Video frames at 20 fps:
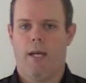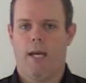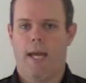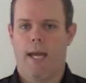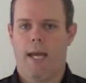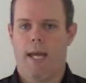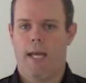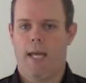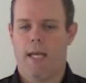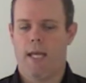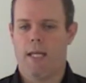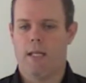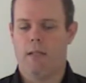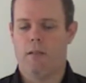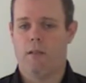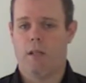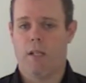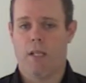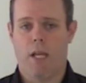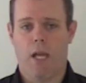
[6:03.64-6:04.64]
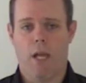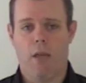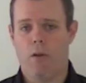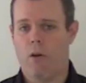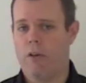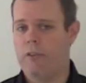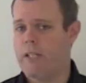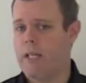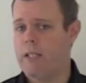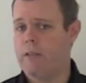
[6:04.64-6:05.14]
And again,
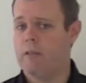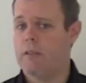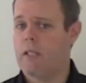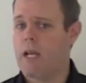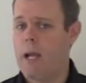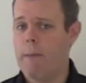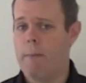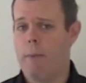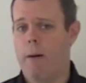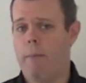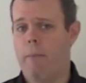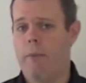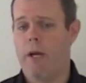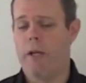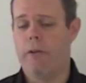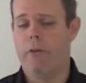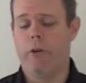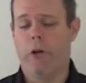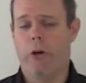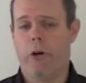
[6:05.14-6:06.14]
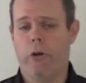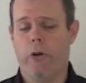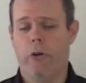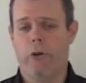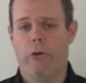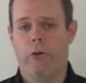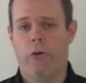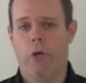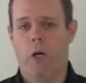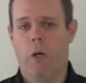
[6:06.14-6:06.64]
those answers came up that no,
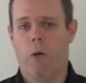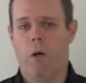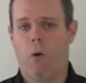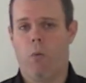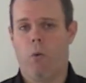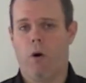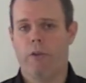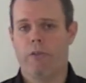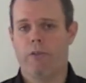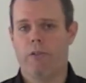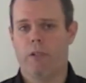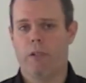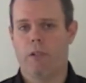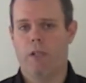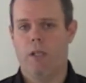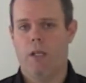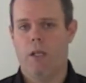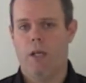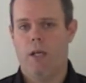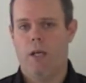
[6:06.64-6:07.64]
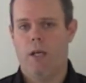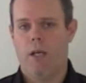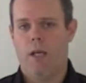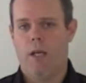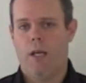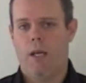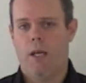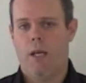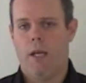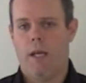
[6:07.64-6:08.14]
I wasn't.
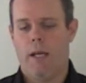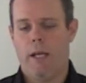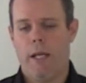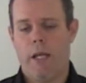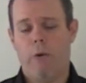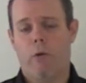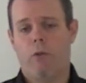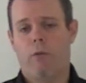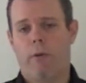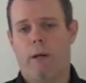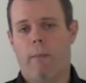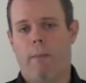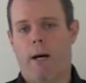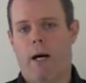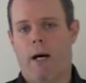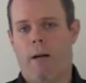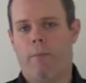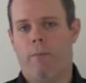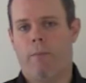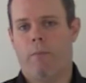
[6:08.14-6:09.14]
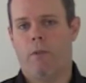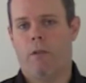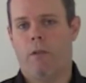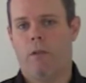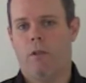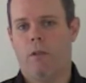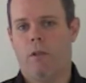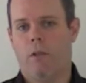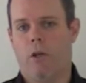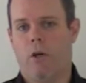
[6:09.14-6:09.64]
And here was my mum,
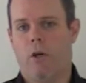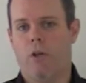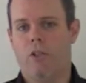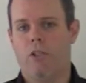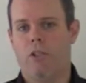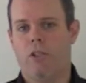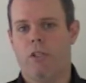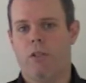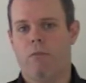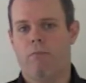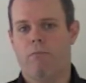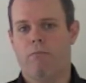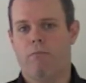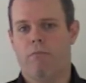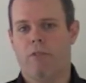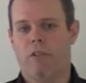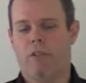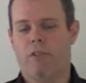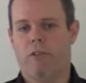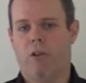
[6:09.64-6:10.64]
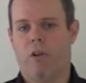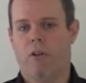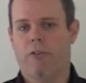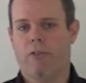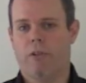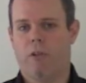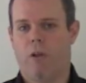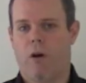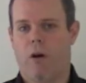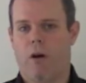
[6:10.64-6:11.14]
she just
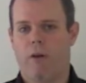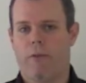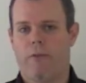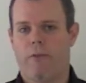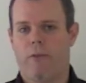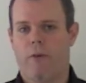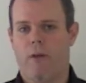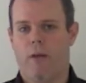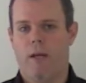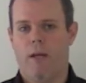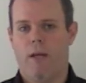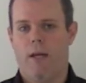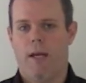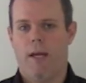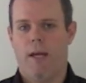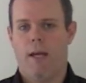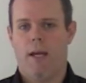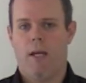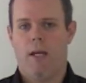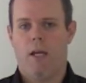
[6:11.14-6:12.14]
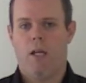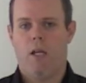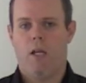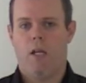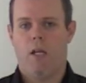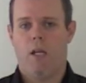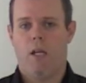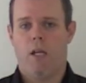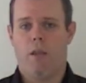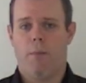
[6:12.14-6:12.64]
lost her life
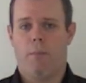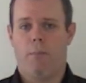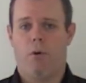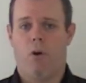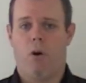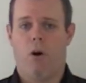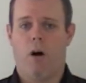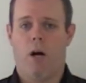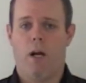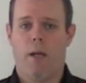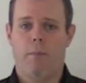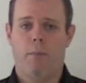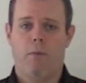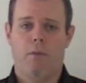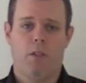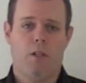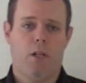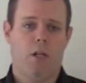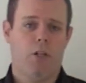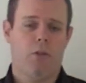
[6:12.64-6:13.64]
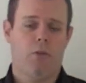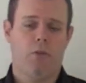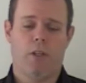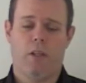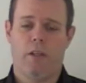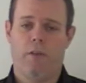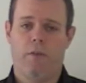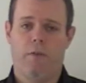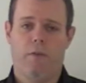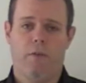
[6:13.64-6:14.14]
in the prime. She was
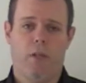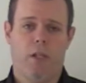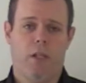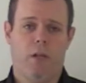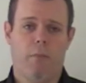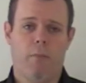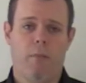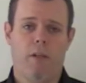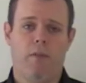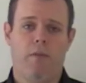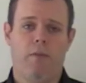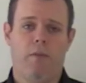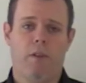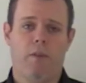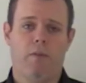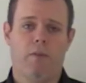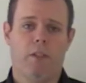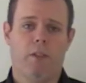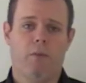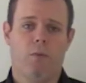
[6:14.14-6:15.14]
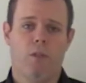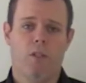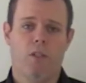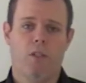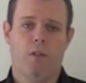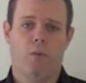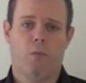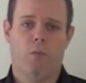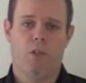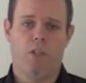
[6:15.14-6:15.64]
only in the
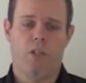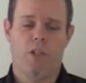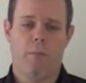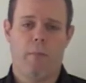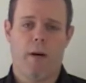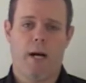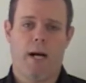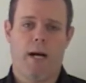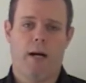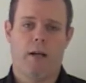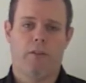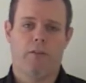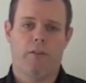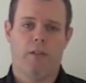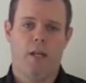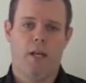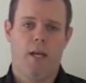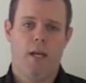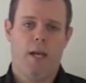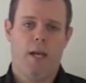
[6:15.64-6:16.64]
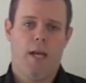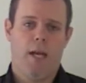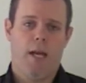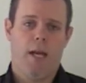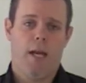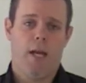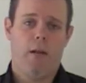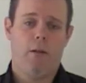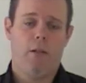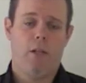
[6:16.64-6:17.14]
mid-50s when she passed.
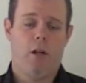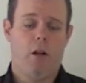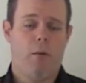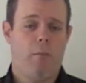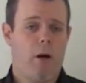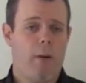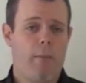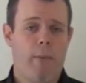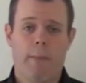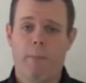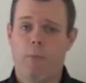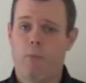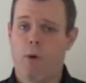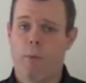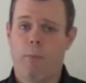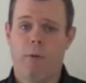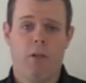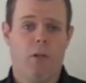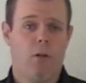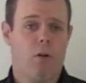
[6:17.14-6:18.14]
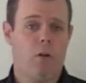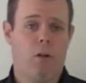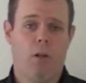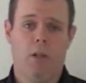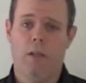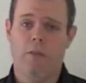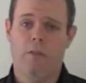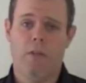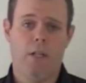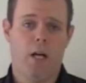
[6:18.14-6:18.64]
And, my mum probably could have
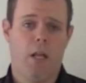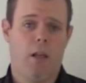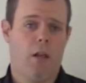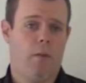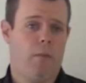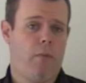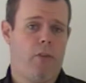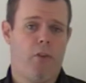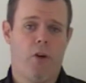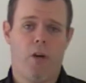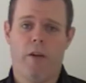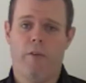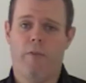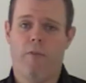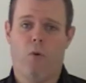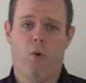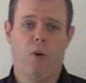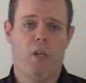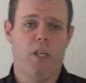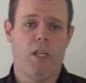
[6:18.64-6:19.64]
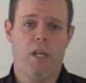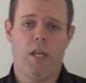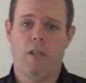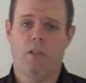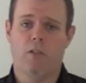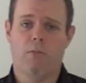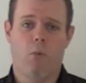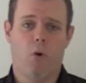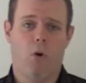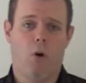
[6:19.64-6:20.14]
lived another 30, 40
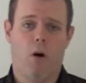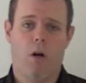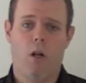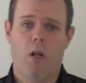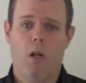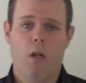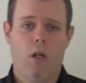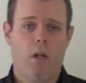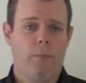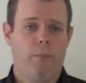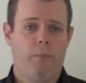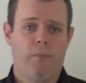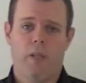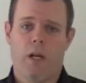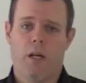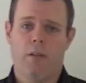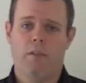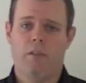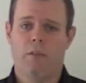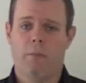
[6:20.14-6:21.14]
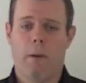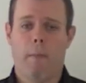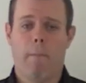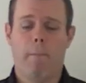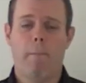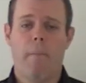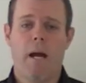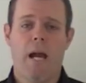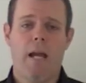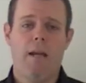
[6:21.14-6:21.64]
years more, done some
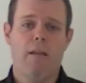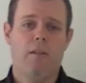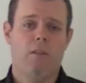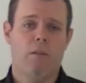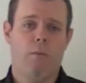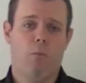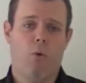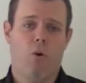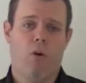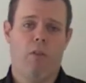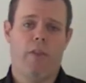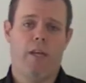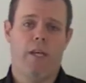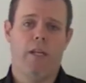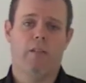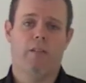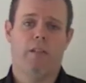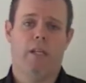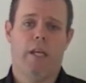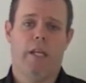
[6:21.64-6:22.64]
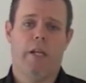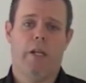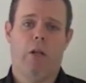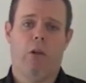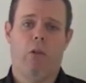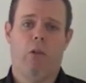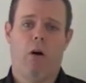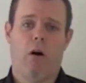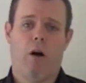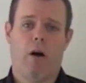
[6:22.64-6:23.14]
amazing more things in
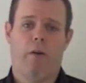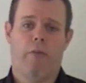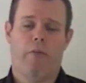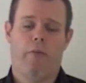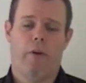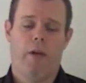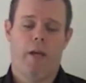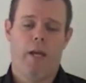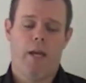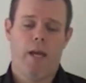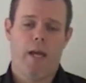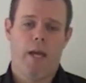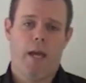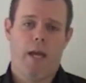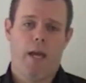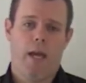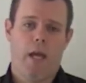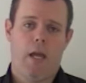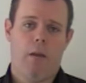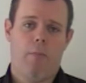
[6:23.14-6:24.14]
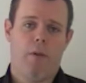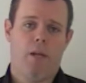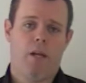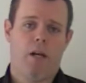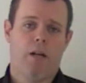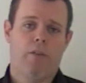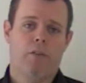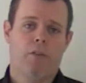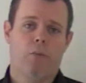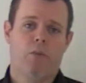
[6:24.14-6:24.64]
her life. And
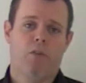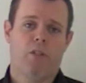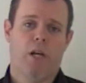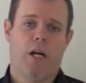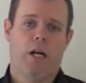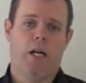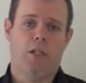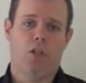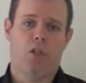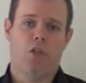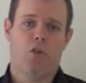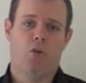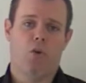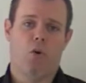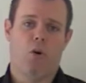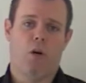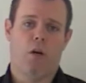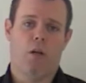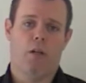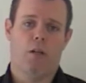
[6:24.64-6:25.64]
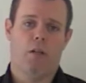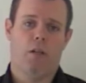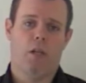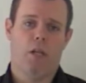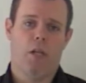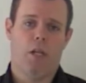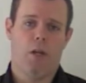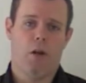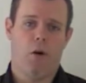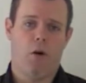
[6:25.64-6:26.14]
because it was cut short,
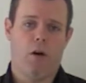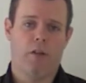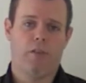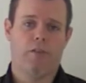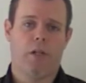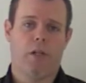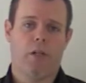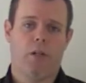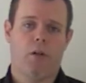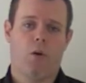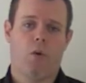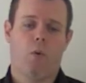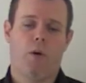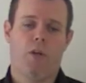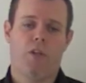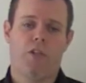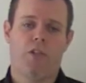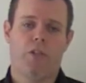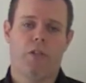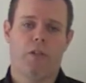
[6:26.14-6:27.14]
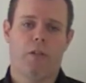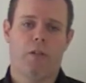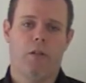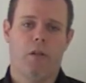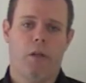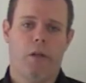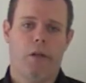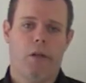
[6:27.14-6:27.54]
I started to question,